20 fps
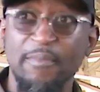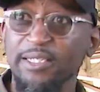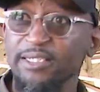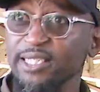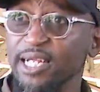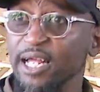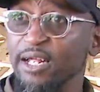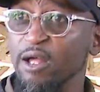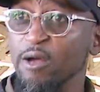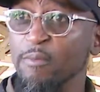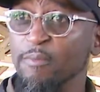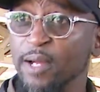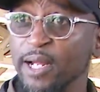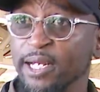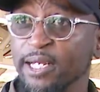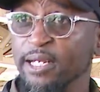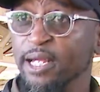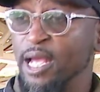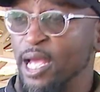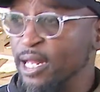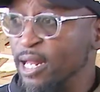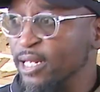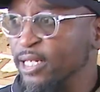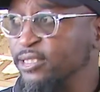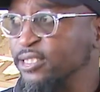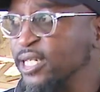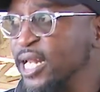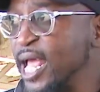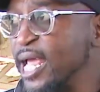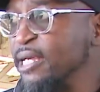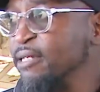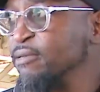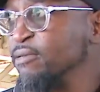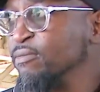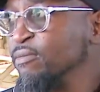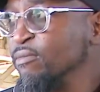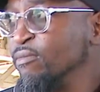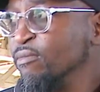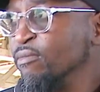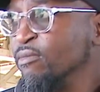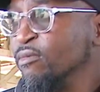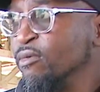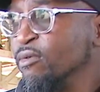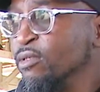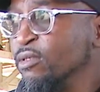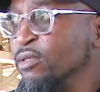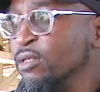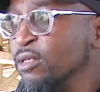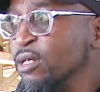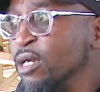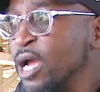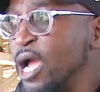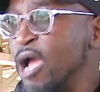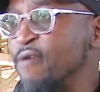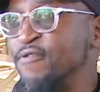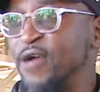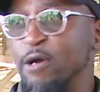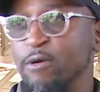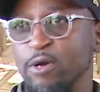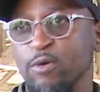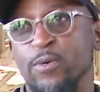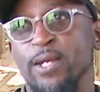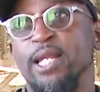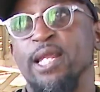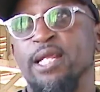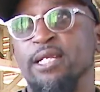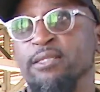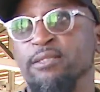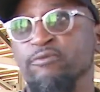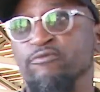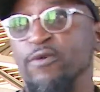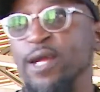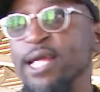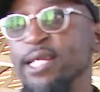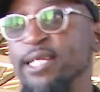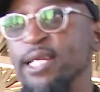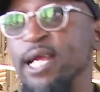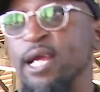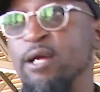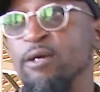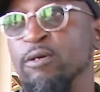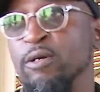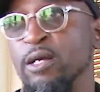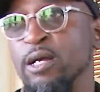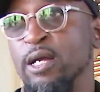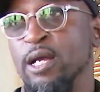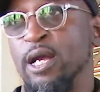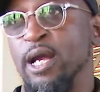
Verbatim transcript: It's all money. It's like, if I would have went in right now,